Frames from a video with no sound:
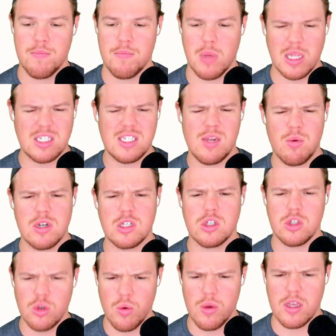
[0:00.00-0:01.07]
But let's see what it's
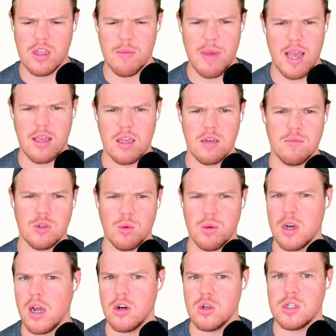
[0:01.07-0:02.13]
doing in the back end so we can
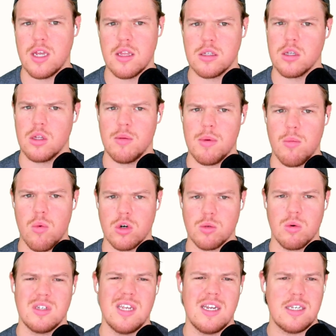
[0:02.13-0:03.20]
understand this a little bit more. So we're
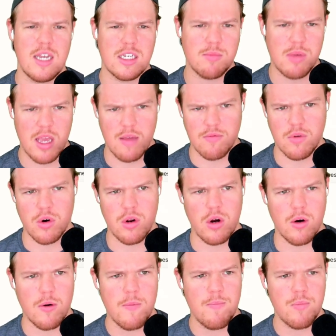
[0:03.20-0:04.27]
gonna say test behavior here.
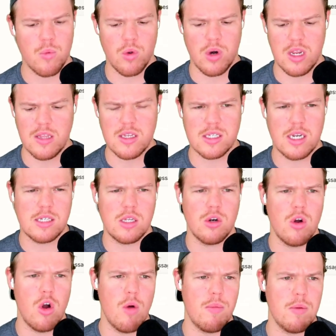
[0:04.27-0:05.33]
We're gonna get this nice little
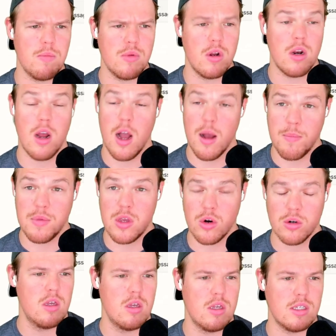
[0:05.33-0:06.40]
open up
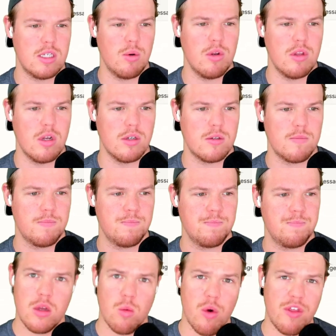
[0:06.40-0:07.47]
here, see what it does.
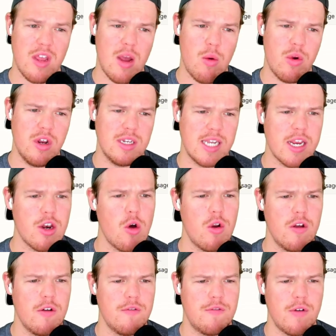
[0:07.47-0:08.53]
One thing I want you to take note
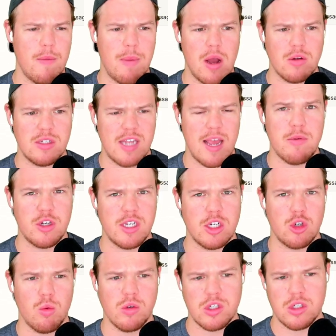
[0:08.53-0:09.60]
of about Zapier
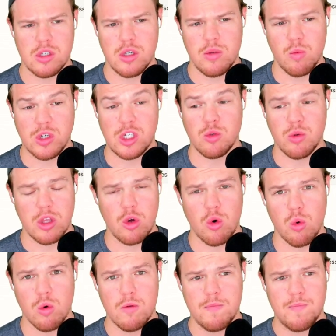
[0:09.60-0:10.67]
Central, which which is really
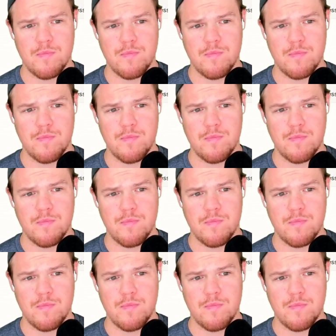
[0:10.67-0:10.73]
cool,